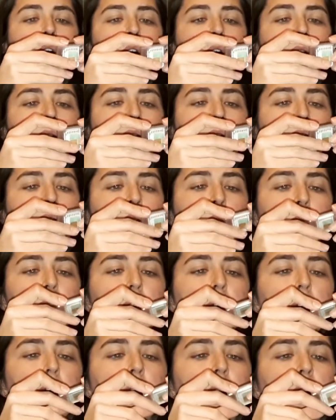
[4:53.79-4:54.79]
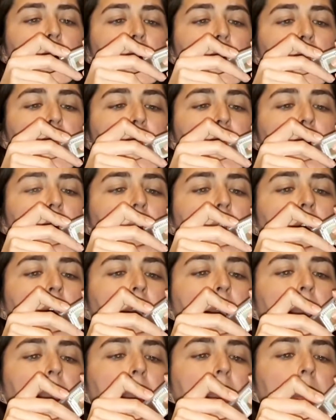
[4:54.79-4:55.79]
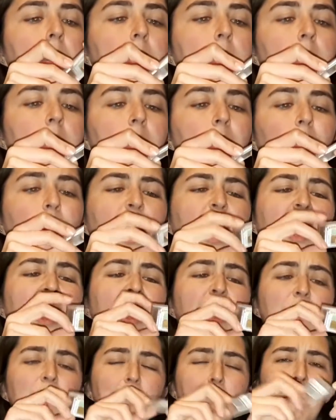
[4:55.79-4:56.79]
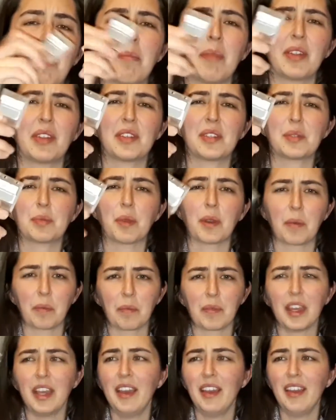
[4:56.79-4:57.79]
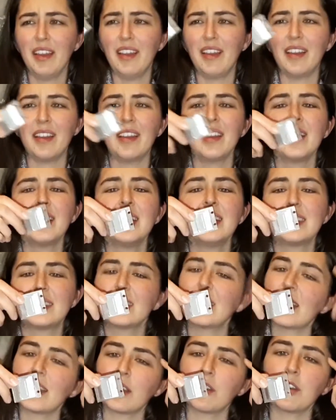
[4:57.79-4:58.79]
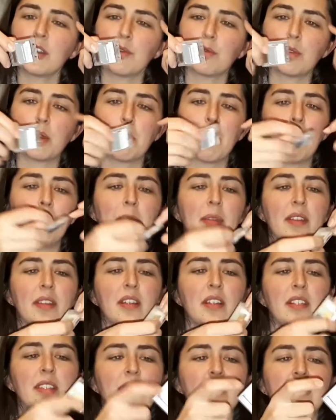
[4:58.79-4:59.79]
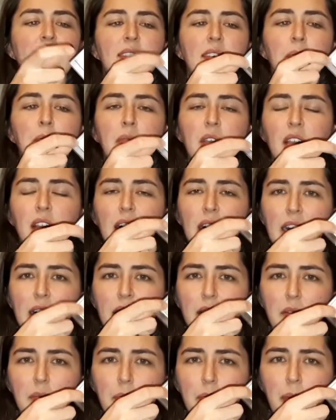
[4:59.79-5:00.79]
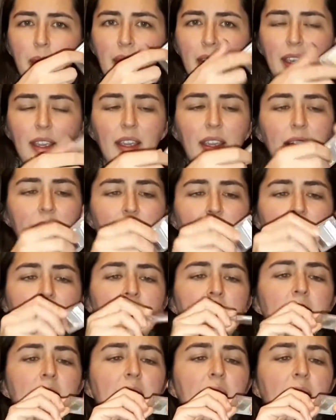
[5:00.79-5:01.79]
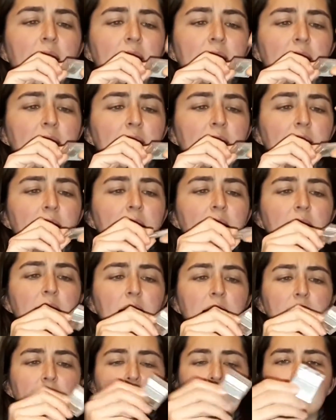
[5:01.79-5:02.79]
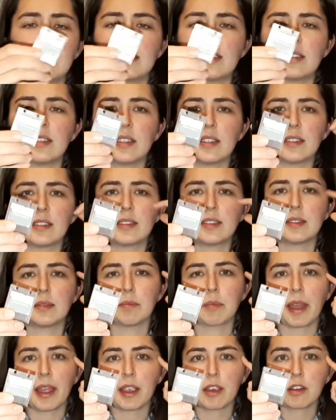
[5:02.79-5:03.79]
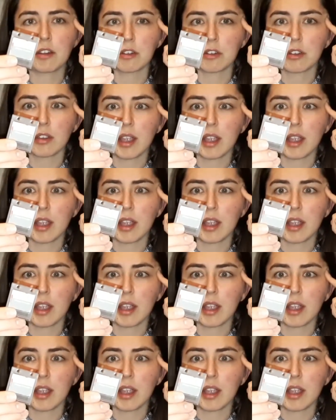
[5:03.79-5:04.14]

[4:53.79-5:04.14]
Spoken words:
And then we have a, oh yeah, I remember this one. See, I don't even remember. There is a SIM card back here, and then there is this micro